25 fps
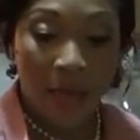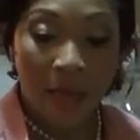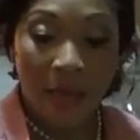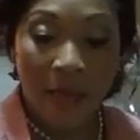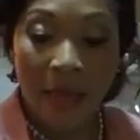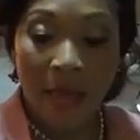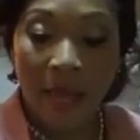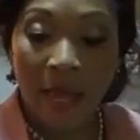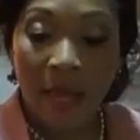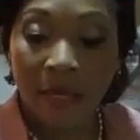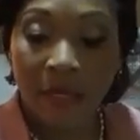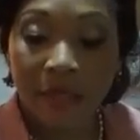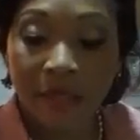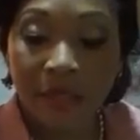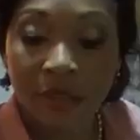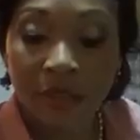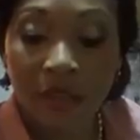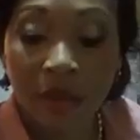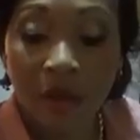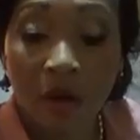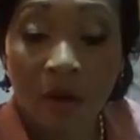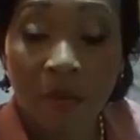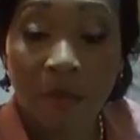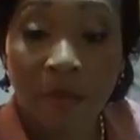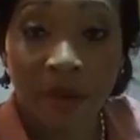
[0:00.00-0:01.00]
and
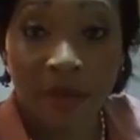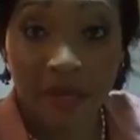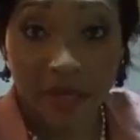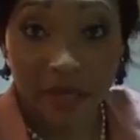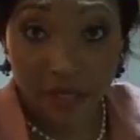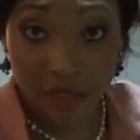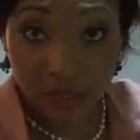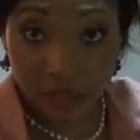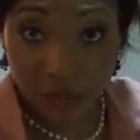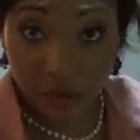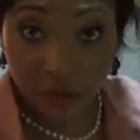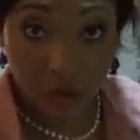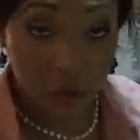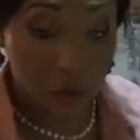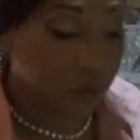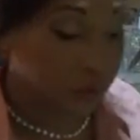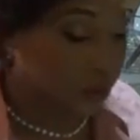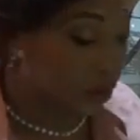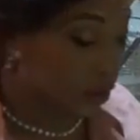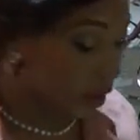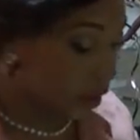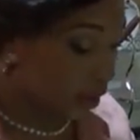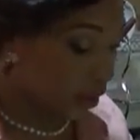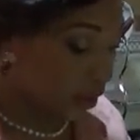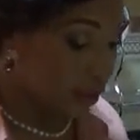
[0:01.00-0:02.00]
our baking
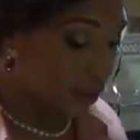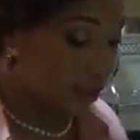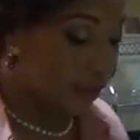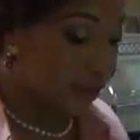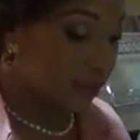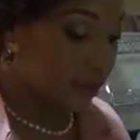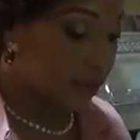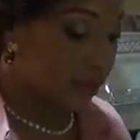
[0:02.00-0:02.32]
soda,